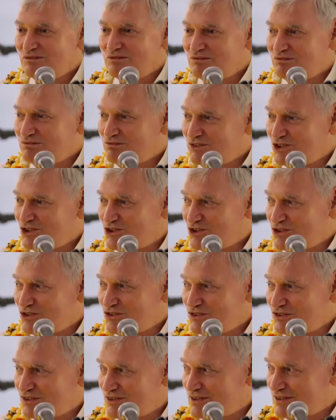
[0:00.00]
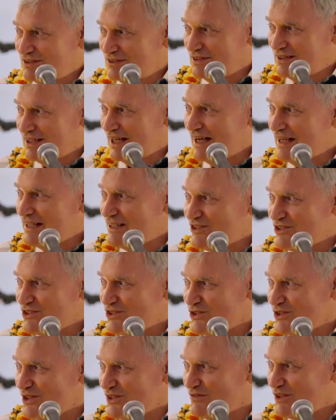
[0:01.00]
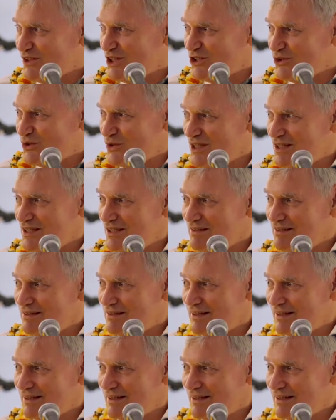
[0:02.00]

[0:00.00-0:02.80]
Would you guys sort of agree